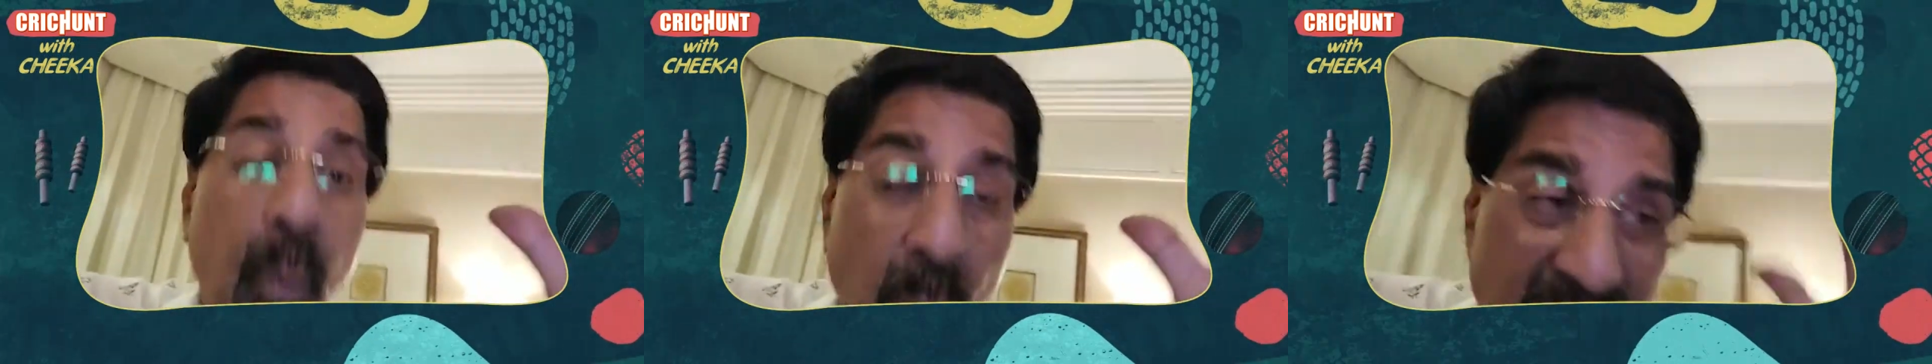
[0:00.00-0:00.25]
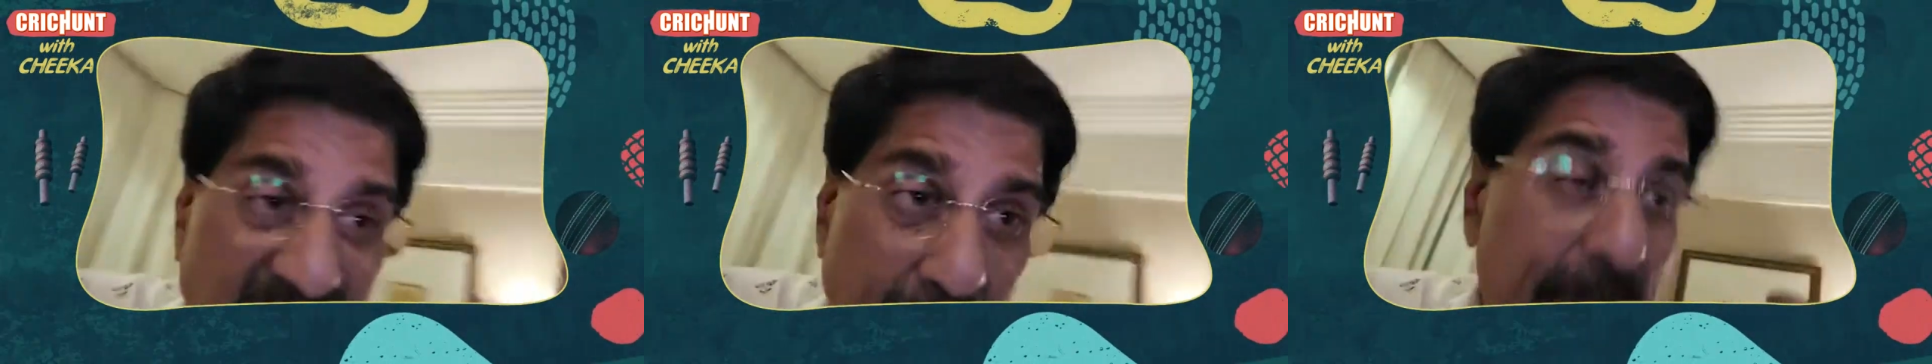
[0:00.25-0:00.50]

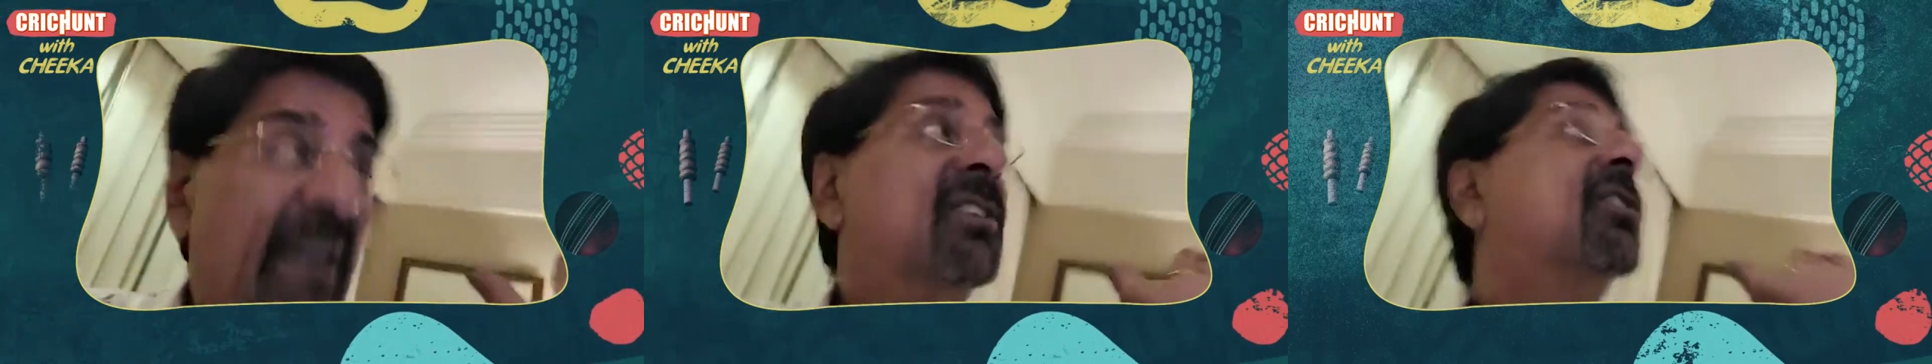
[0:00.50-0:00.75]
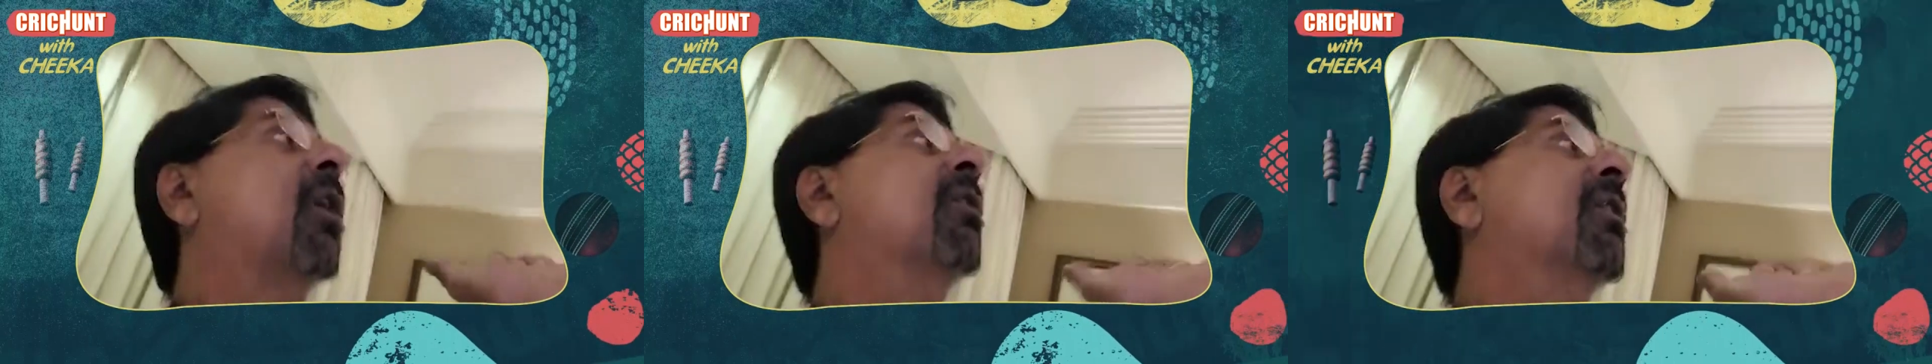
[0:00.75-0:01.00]
once he bends
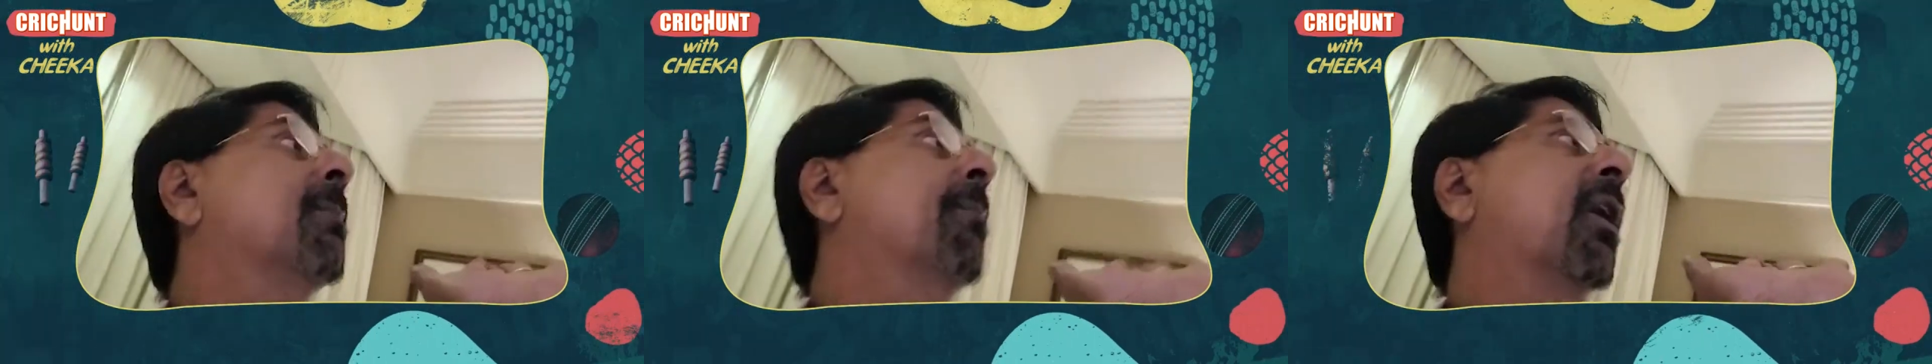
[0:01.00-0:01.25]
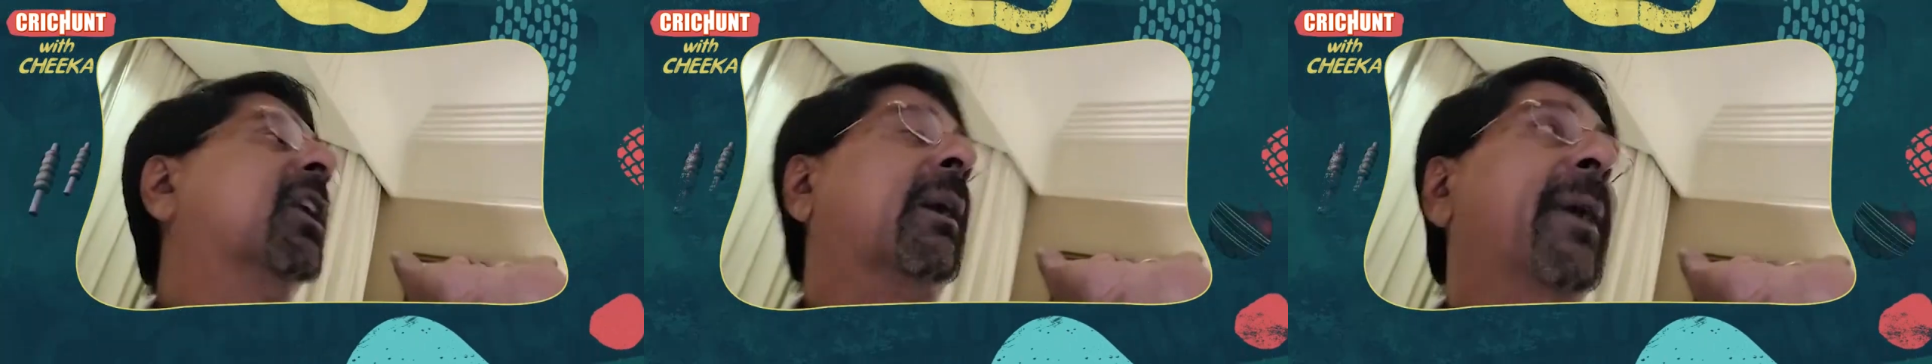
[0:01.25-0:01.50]
down with the
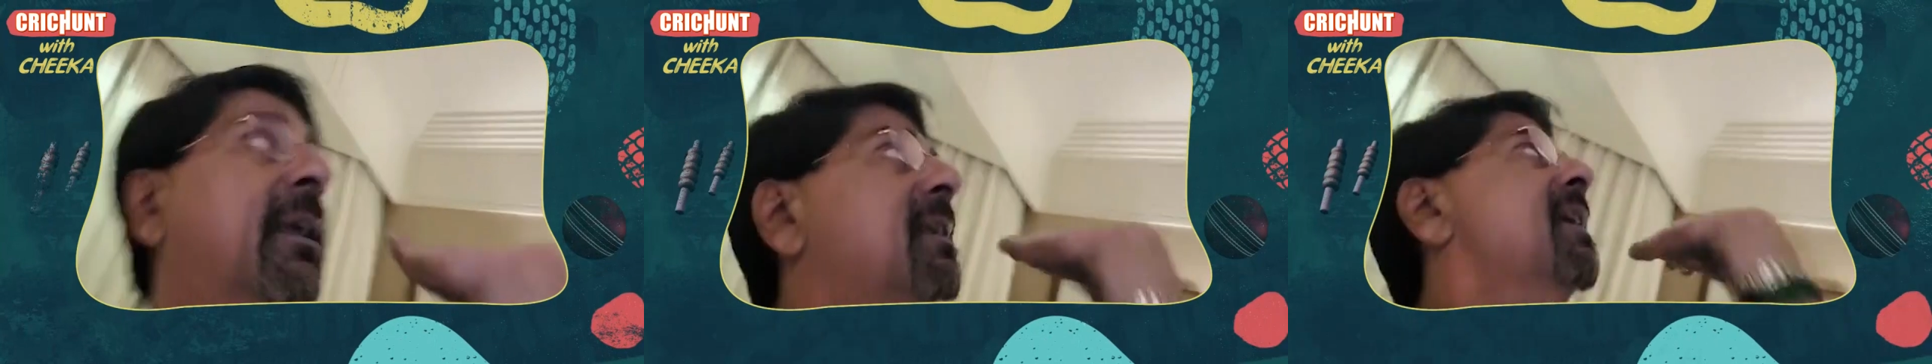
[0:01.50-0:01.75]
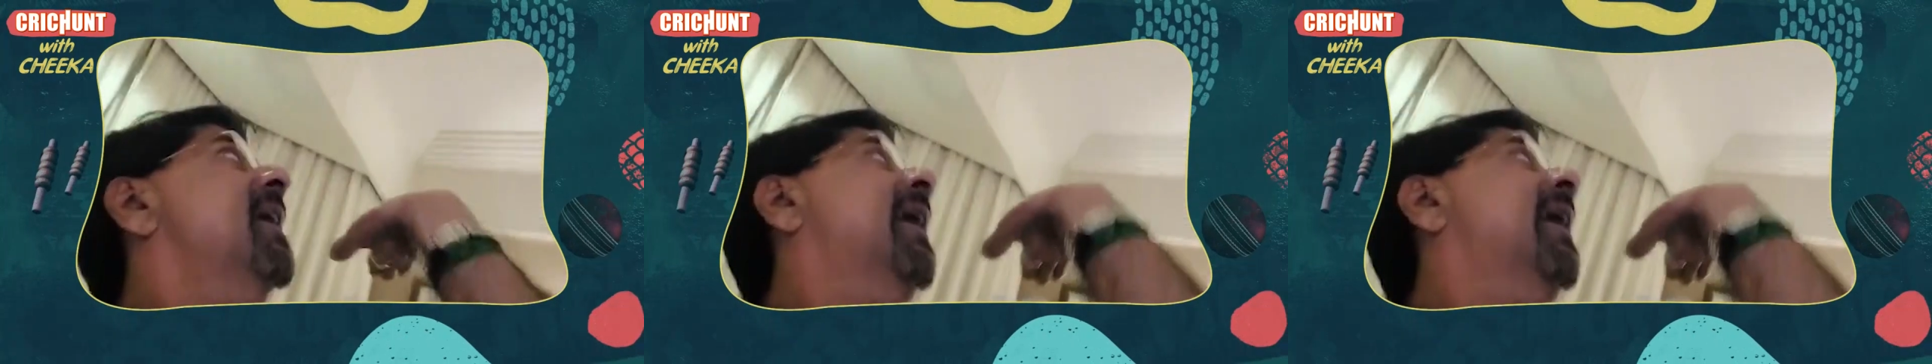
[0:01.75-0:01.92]
ball coming in